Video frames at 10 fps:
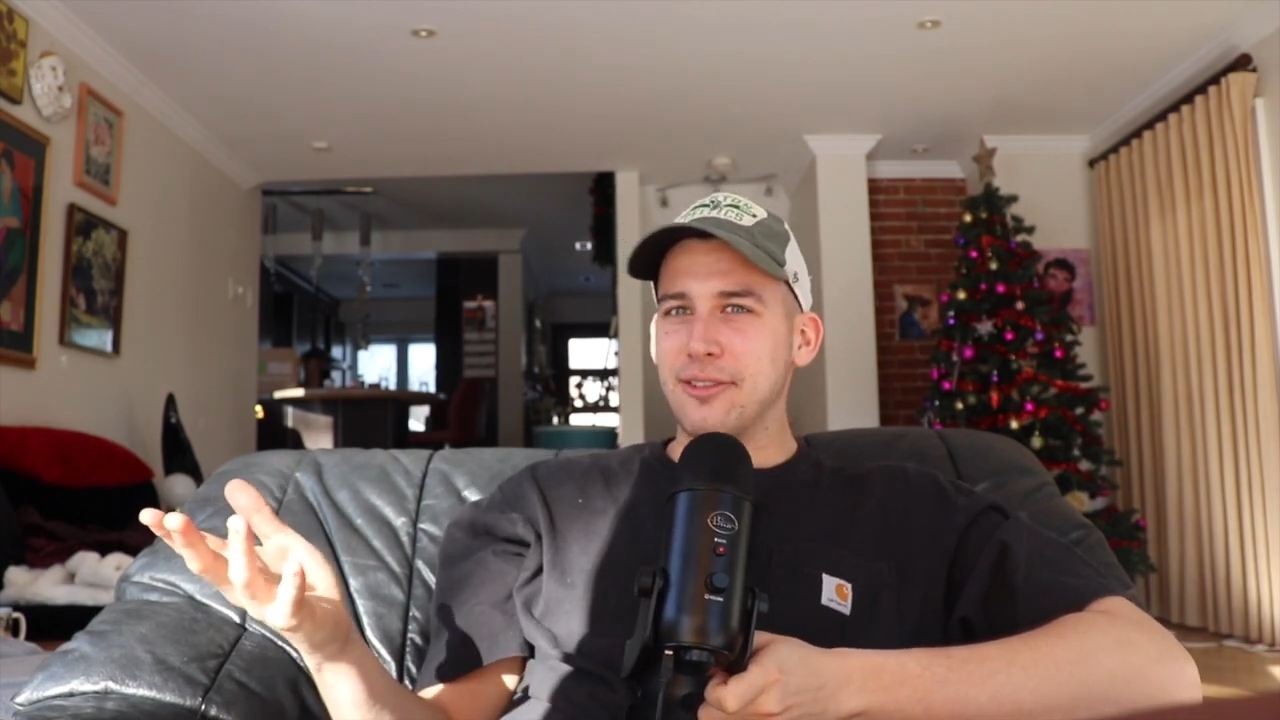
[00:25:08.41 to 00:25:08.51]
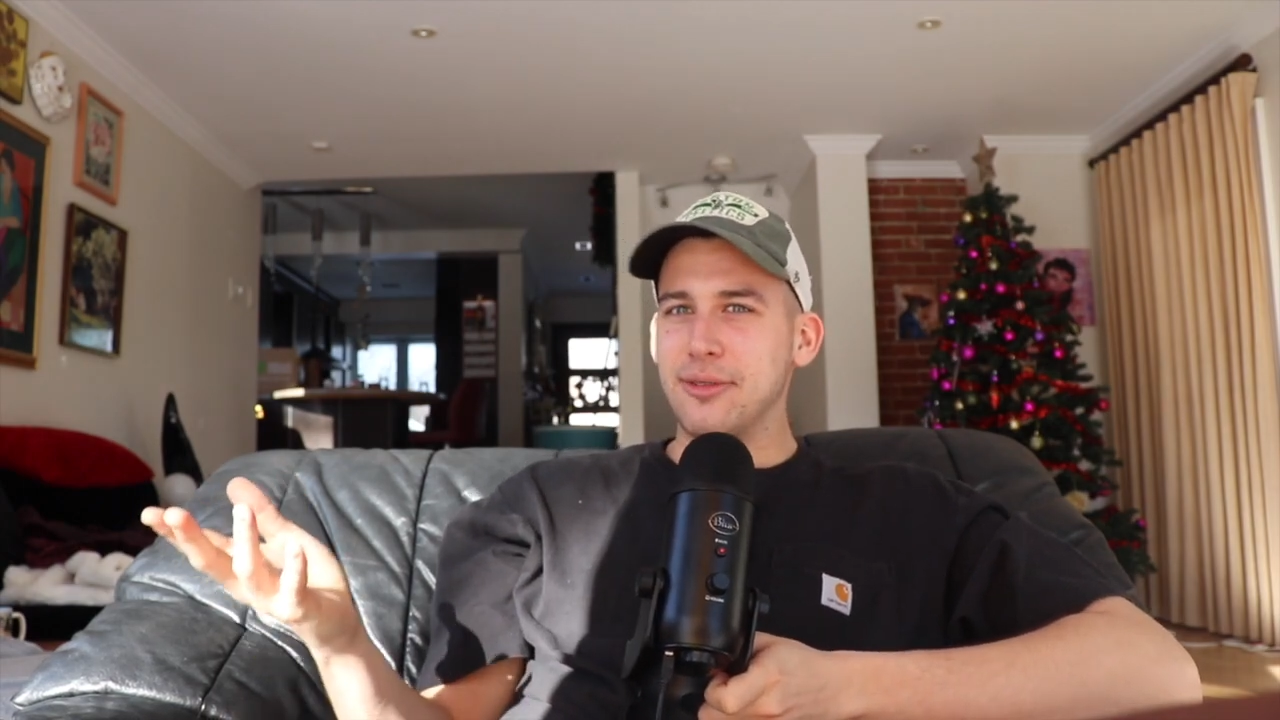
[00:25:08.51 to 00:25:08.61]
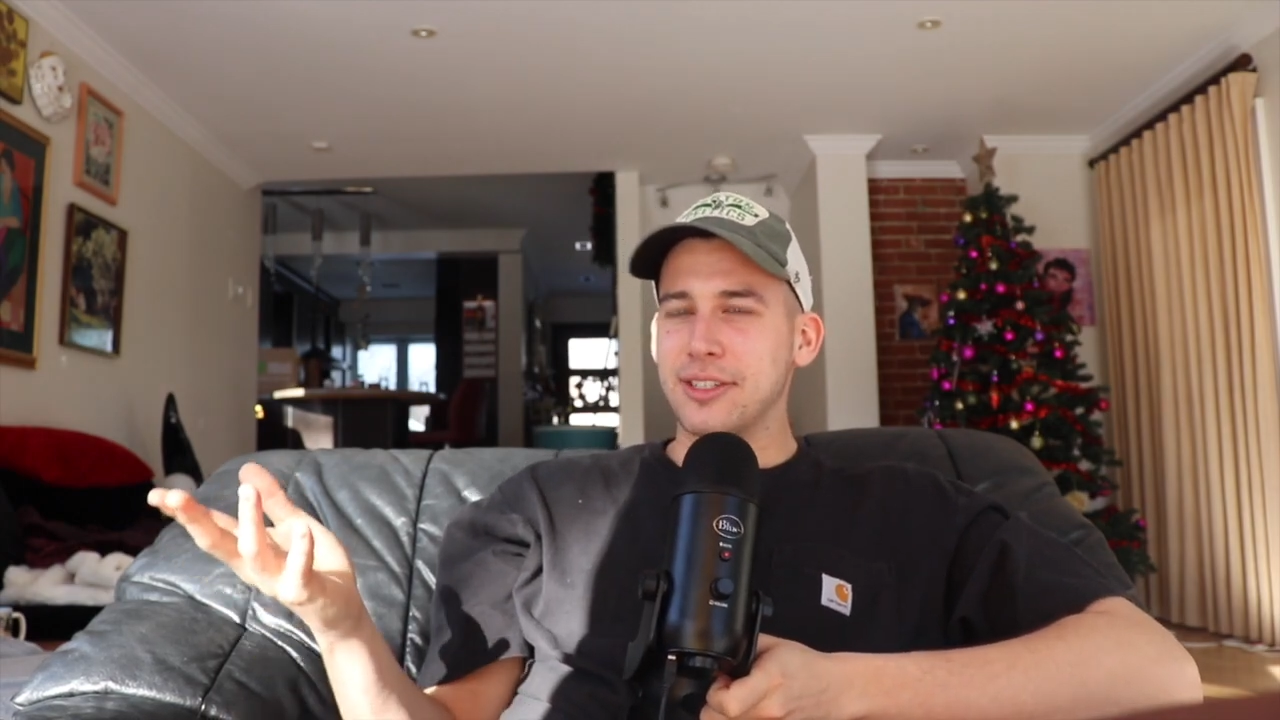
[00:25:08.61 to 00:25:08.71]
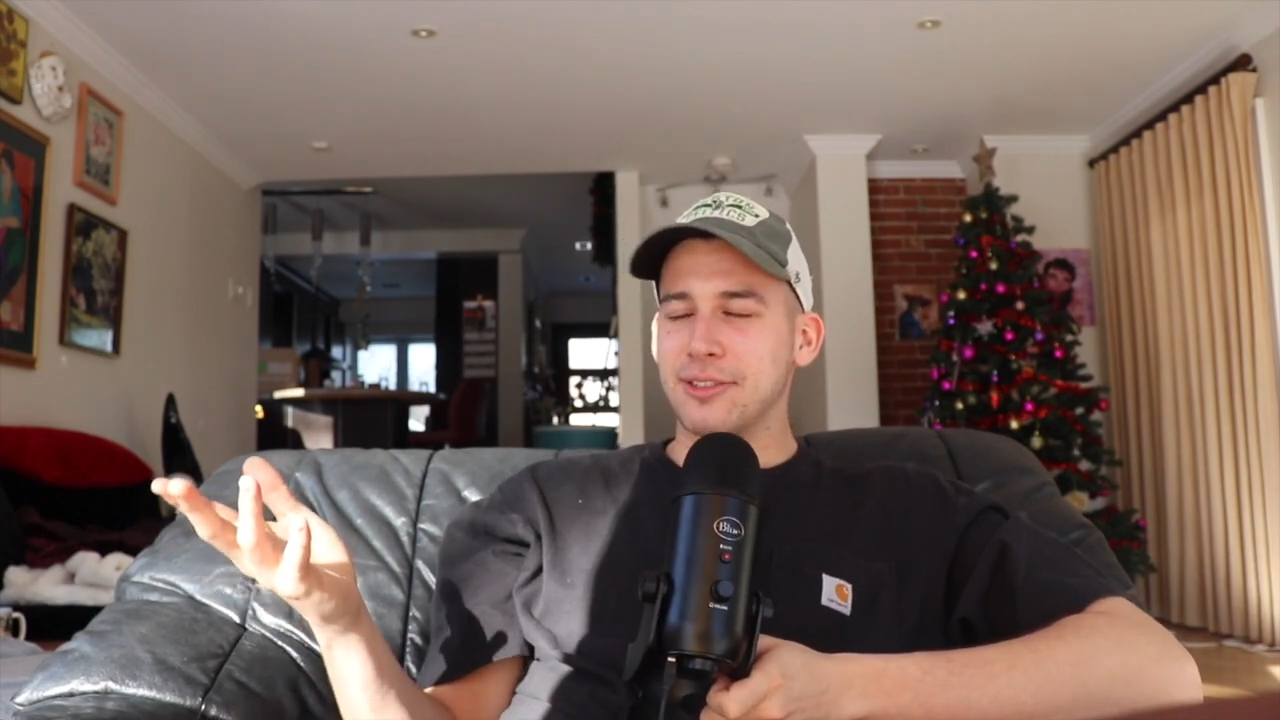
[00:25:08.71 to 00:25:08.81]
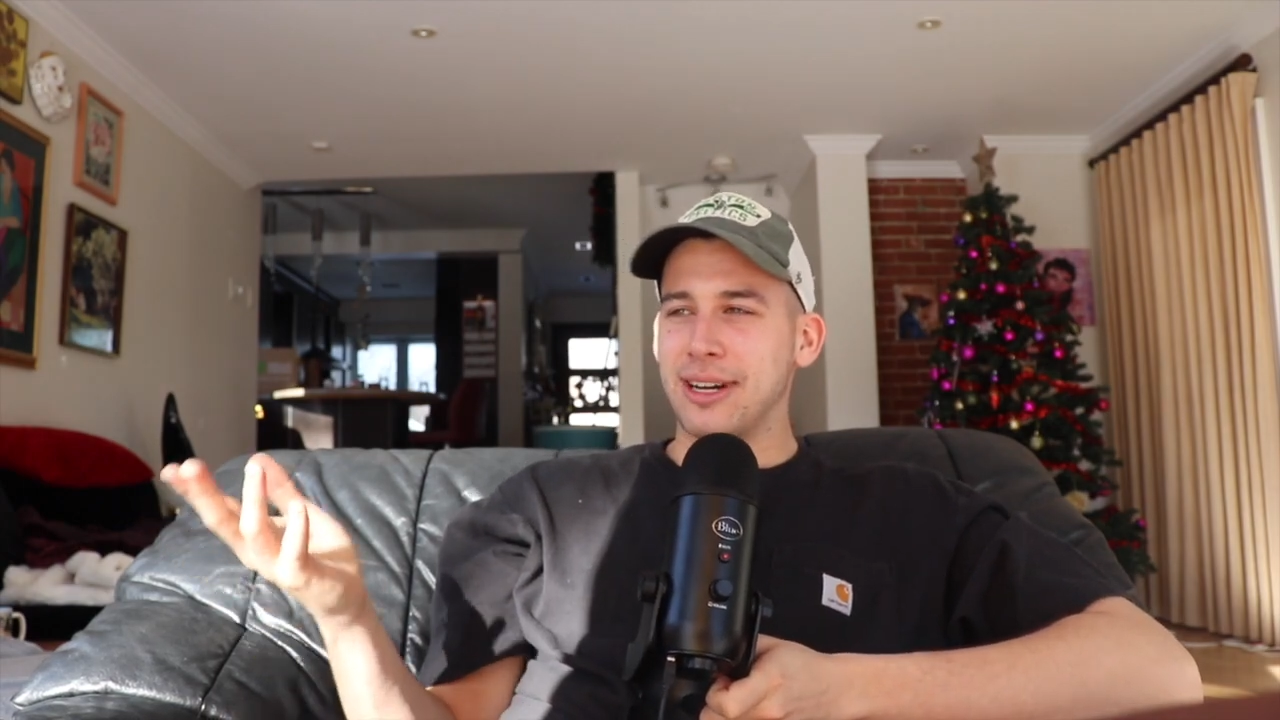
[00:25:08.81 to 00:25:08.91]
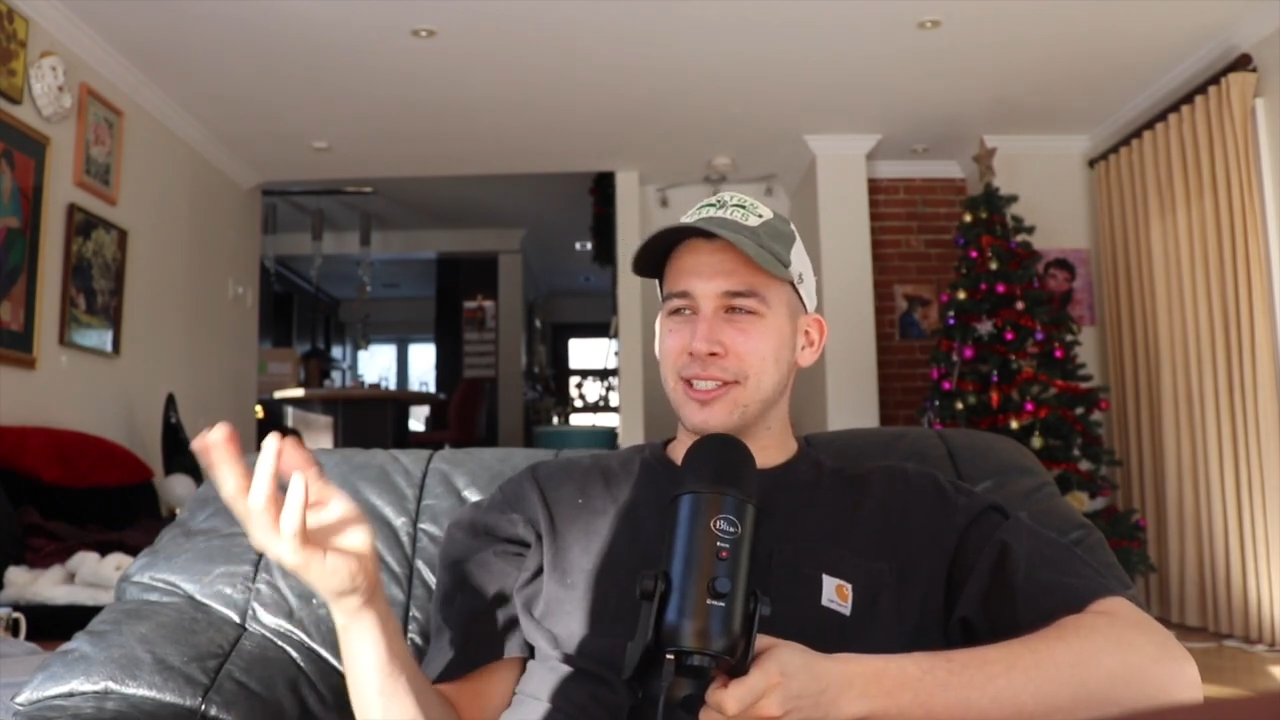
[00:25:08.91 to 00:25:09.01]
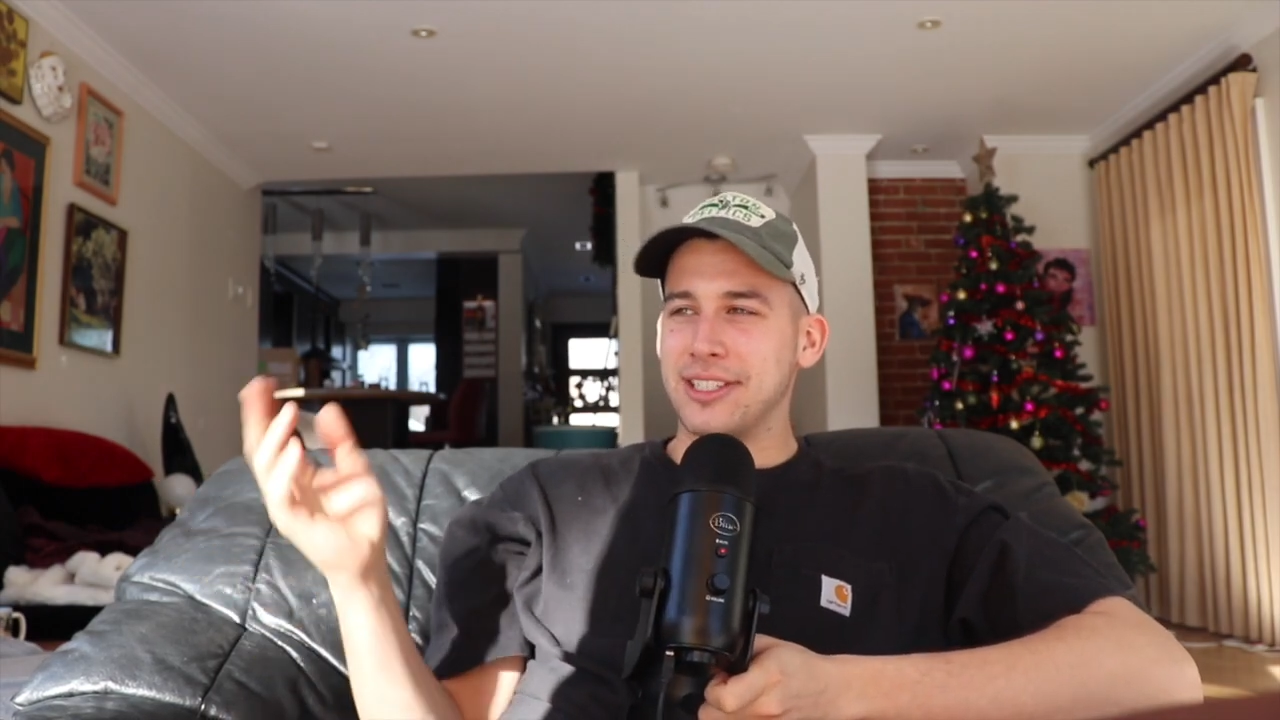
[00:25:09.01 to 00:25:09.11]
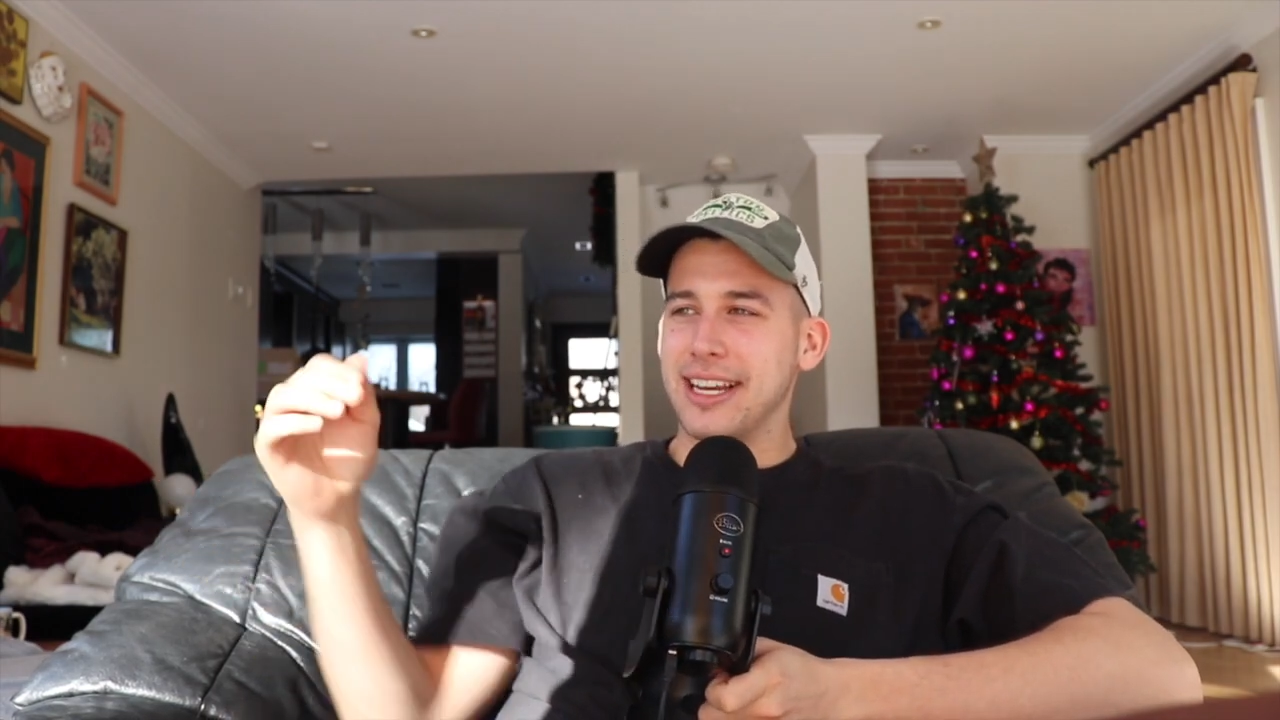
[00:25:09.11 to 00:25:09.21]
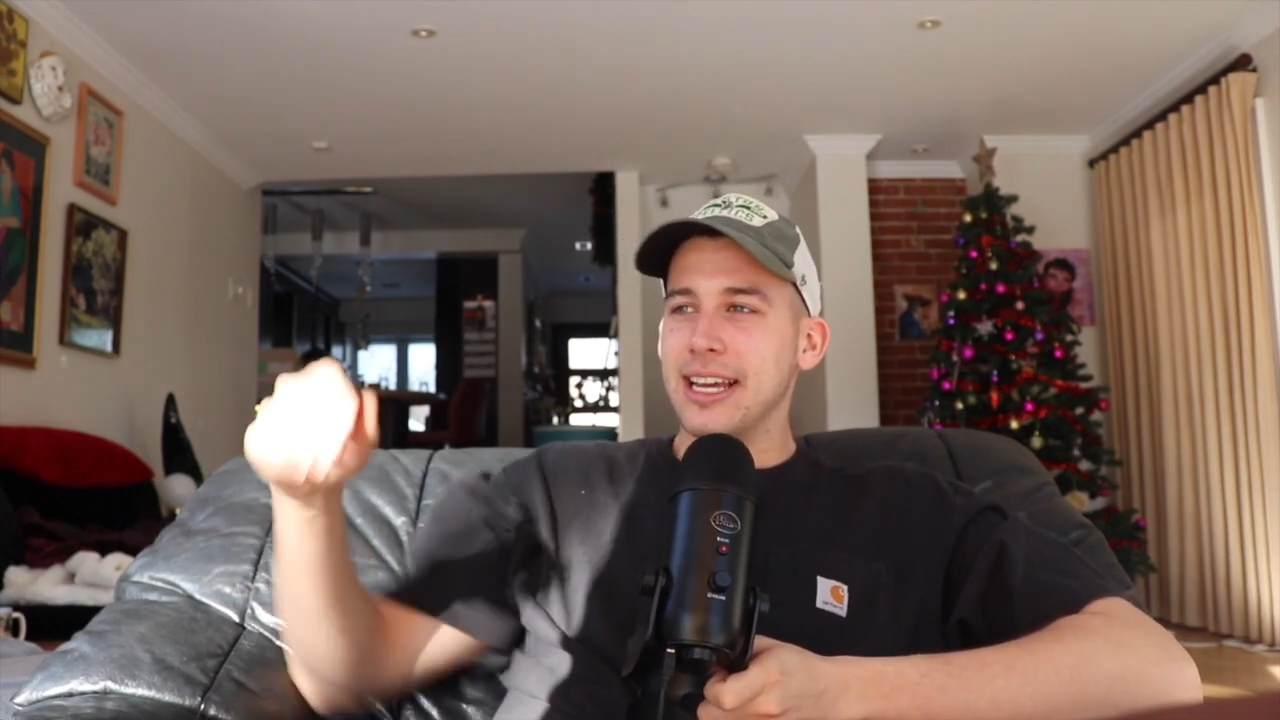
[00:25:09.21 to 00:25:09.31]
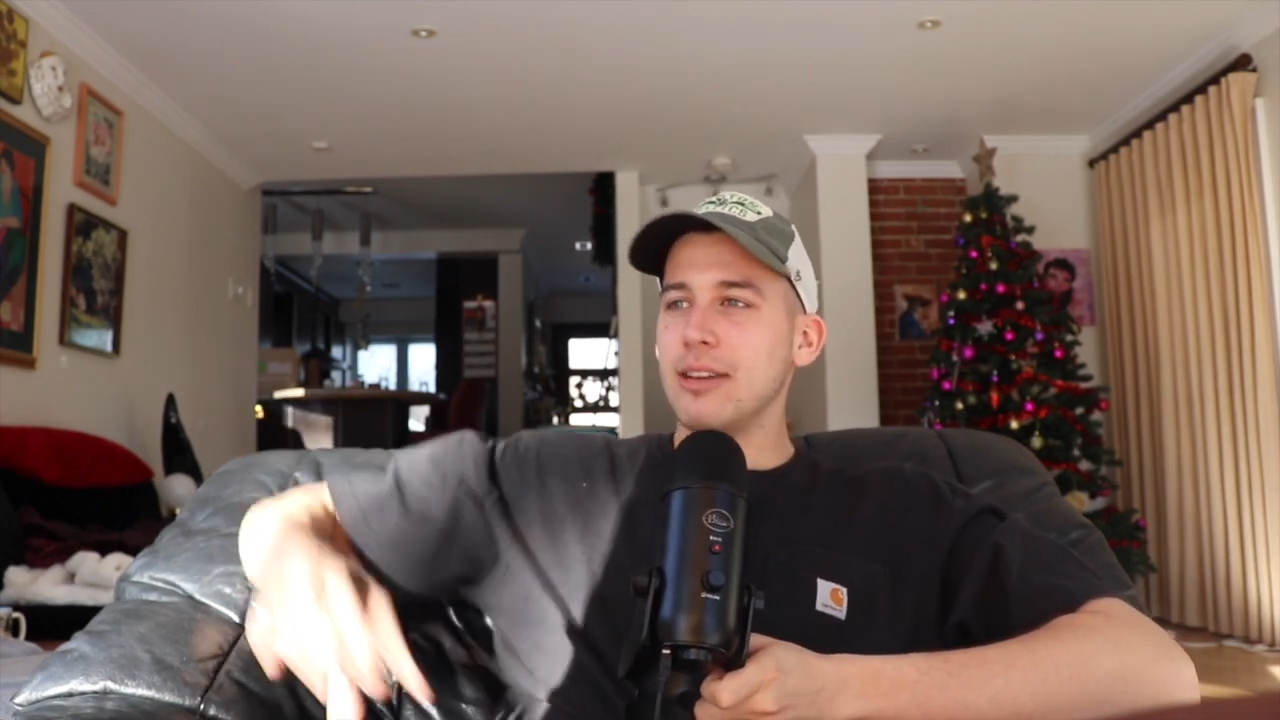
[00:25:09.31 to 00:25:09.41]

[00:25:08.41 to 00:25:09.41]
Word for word: through this question,